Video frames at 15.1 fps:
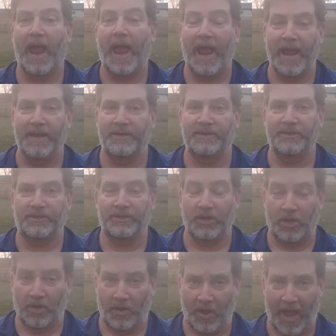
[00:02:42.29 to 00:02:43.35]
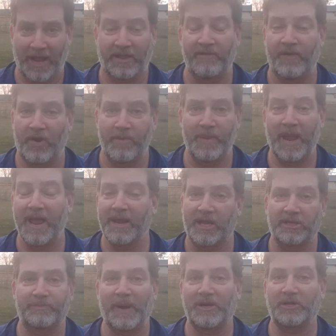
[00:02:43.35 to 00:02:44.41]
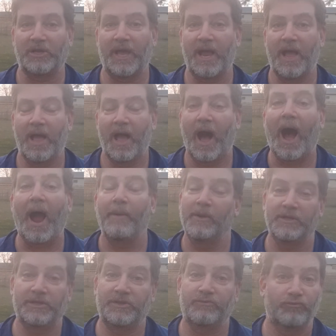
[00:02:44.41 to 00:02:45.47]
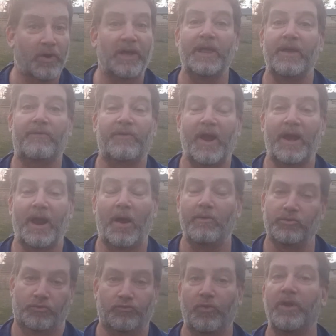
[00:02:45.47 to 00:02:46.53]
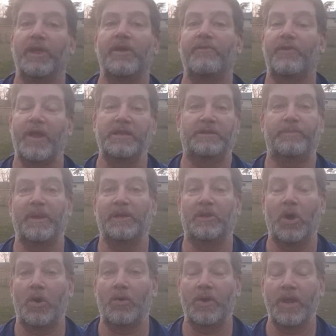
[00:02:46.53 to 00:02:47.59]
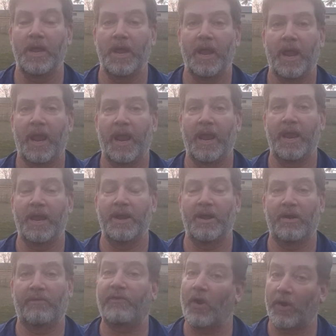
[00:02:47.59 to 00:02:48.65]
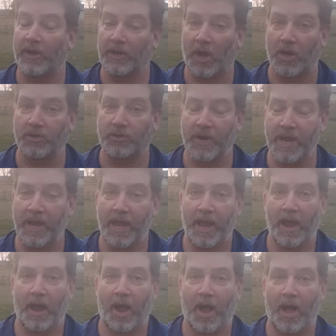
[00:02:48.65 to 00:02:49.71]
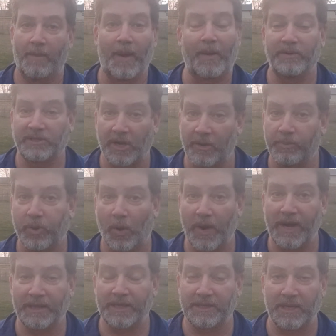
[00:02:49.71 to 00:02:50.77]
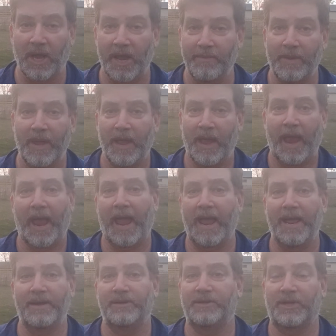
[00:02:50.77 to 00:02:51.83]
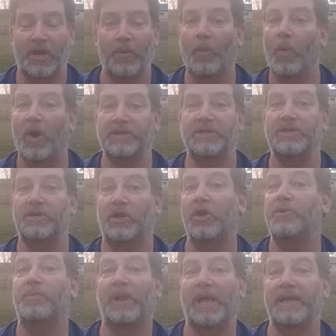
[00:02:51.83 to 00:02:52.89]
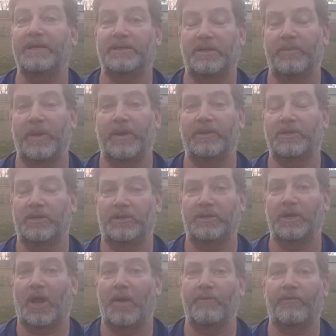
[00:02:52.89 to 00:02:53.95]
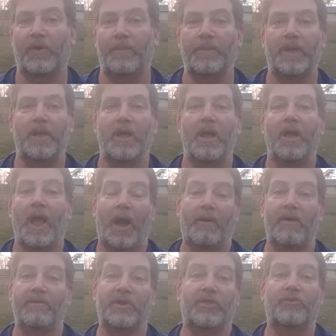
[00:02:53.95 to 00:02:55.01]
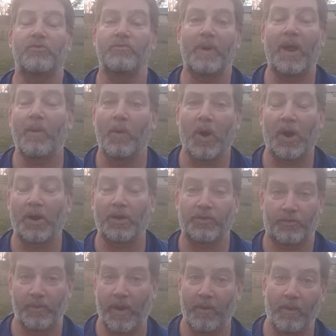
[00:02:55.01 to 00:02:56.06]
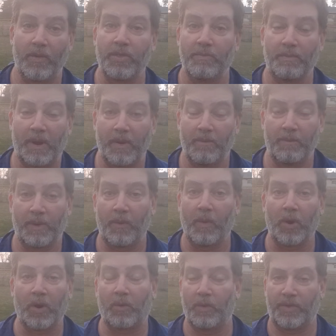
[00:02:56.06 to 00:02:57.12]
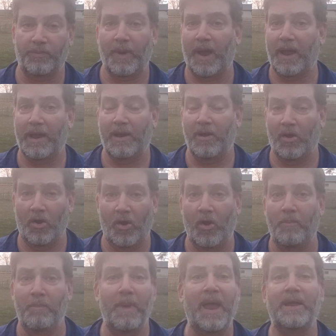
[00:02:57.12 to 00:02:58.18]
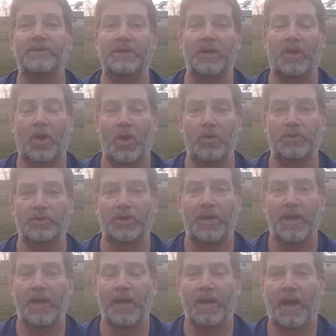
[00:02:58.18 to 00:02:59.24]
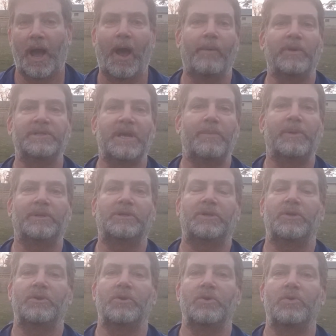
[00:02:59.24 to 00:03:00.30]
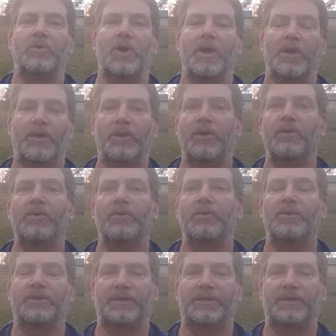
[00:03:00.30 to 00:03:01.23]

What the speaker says: And at the very beginning, especially, I was really afraid. I was really afraid to be alone in a foreign country. I was unemployed at the time, and it wasn't a good place to come from. However, through my work, through my work with my amazing coach, I was able to use